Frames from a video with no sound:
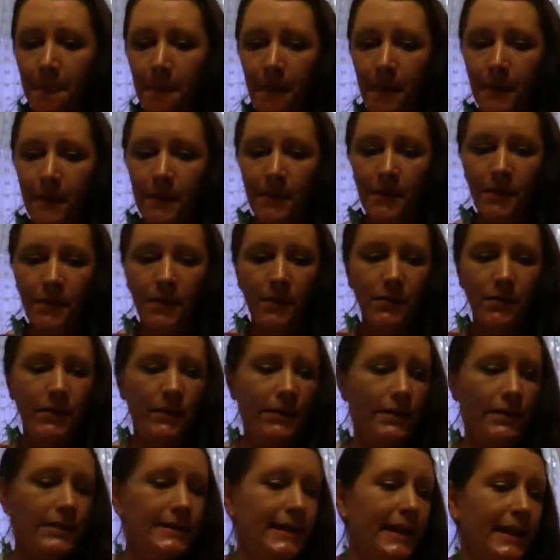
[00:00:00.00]
there
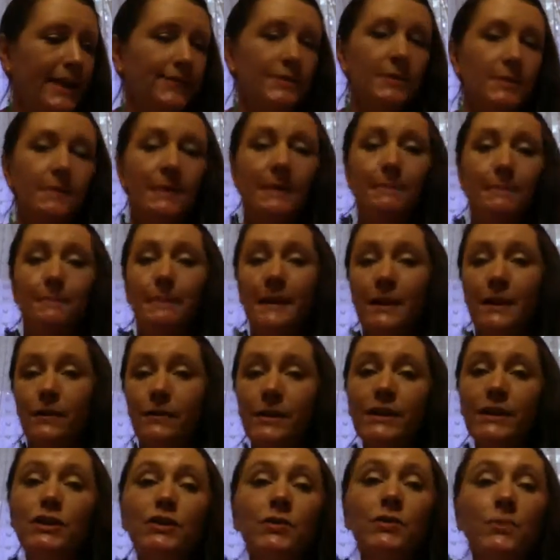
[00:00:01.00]
doesn't have to be big
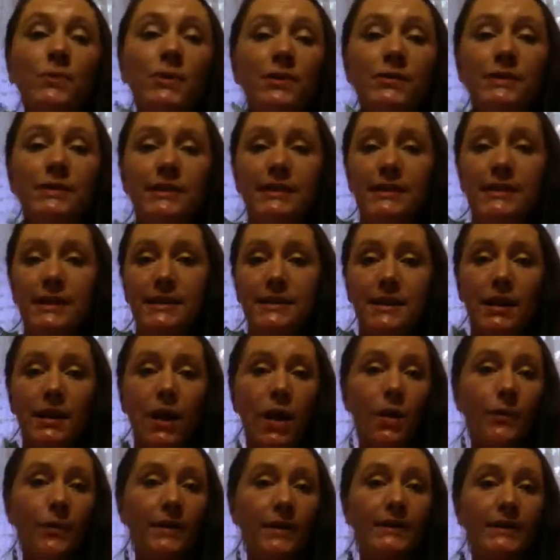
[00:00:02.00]
rituals. It doesn't
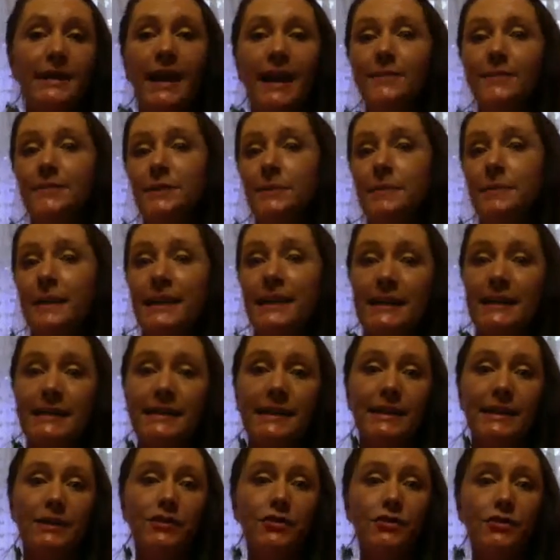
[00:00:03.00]
always have to be this
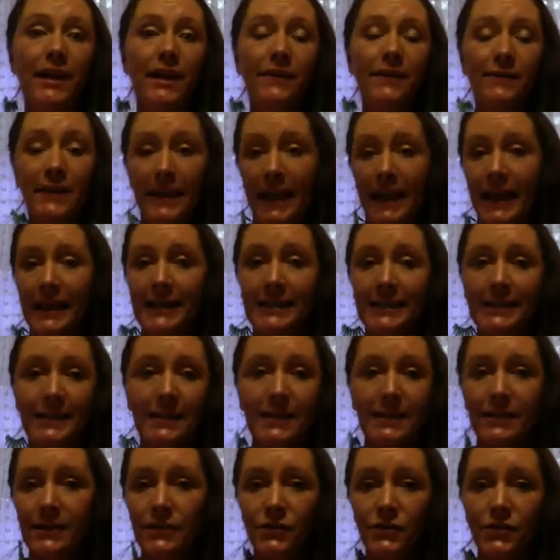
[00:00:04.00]
extravagant
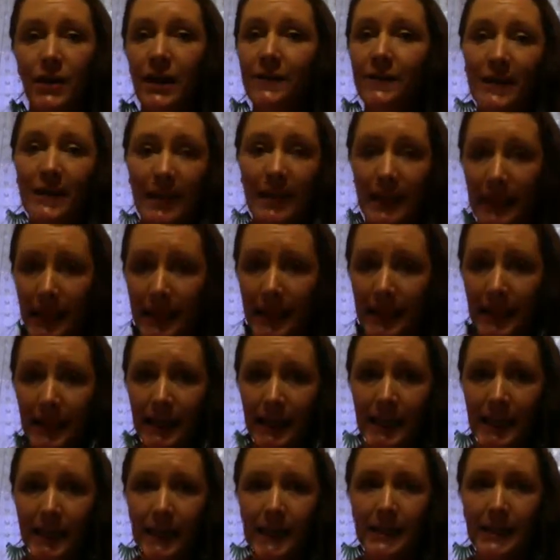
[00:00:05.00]

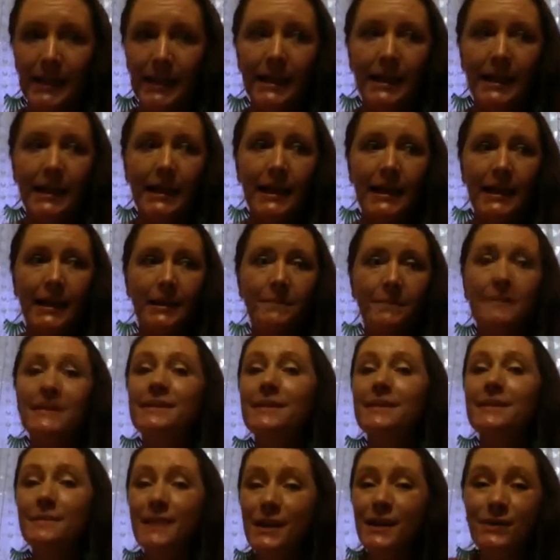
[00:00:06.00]
thing. It can be
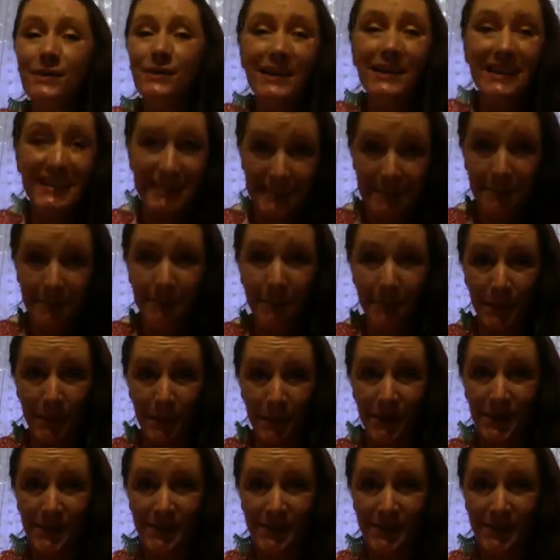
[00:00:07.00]
something really simple.